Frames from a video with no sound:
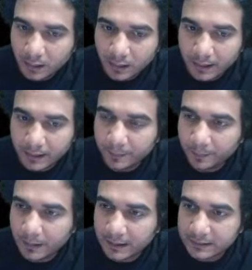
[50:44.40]
And
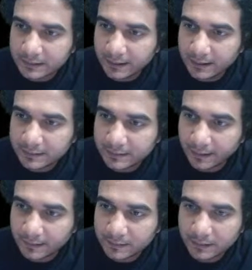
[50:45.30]
plus
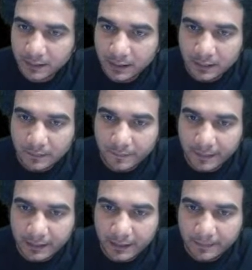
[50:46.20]
C6.
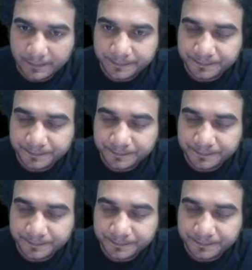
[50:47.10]
Finally,